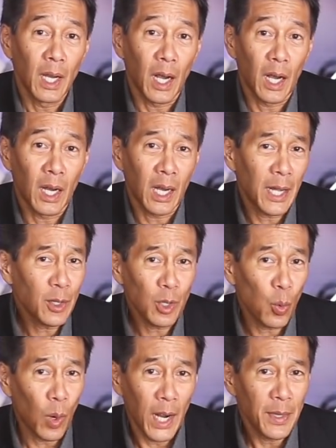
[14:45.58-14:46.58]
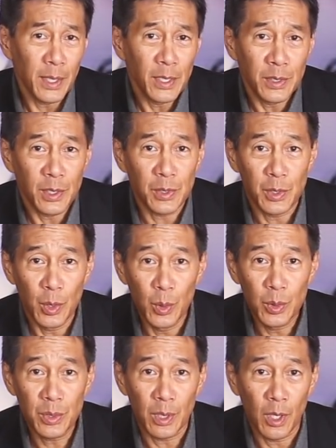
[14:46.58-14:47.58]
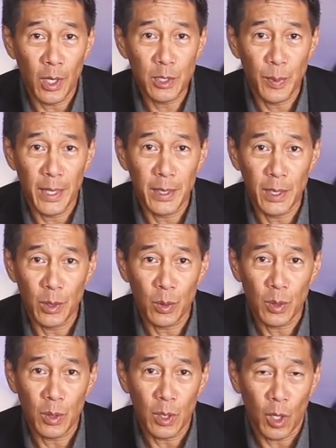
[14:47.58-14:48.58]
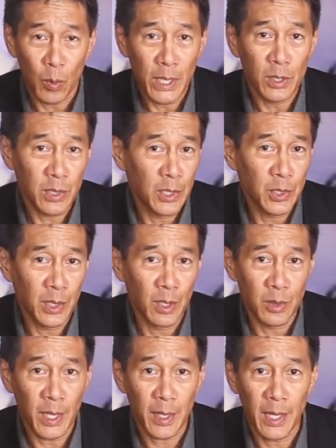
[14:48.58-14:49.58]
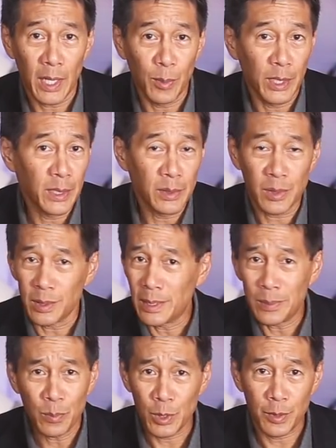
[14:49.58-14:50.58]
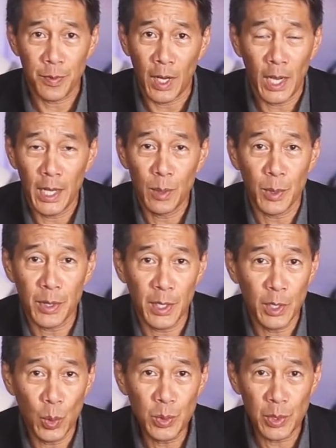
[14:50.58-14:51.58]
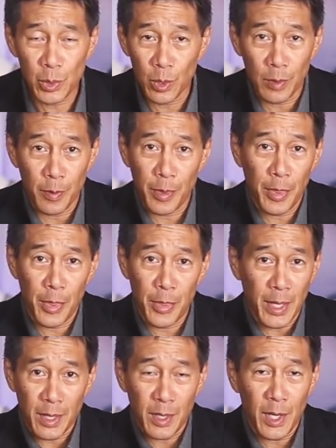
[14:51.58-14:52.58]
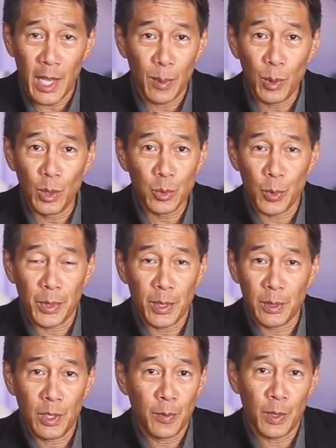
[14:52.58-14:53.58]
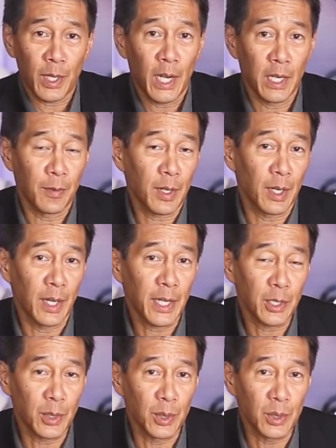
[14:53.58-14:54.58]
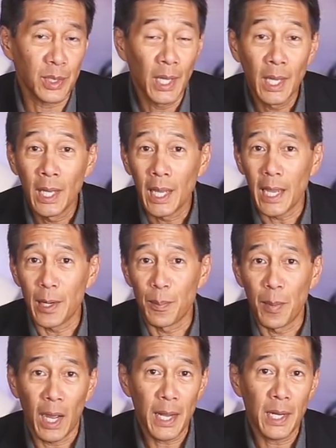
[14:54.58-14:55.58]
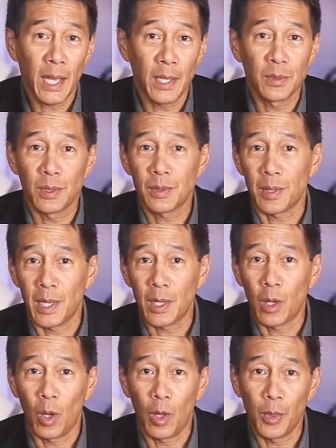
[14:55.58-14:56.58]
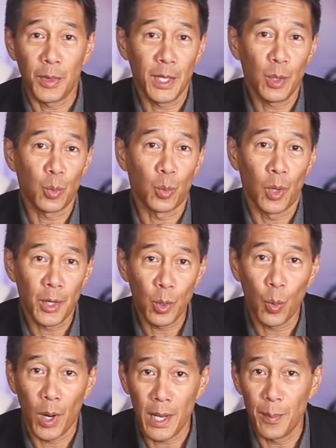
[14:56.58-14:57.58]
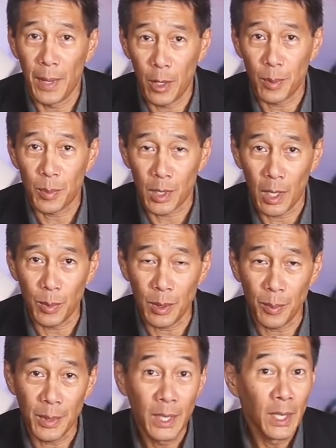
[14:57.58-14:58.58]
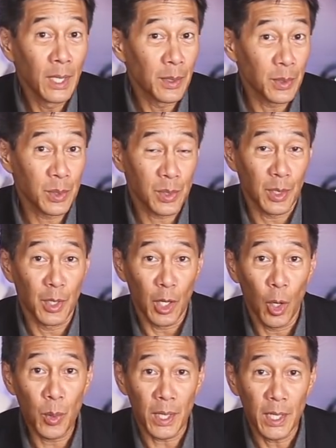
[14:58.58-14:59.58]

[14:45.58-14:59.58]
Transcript: Uh, I don't know why they didn't just use the Losmandy right ascension and Dec cablings. It was fine, but they use a sort of thick cables with the different kind of connectors, and mine has this thing called the runaway mount problem. This is a known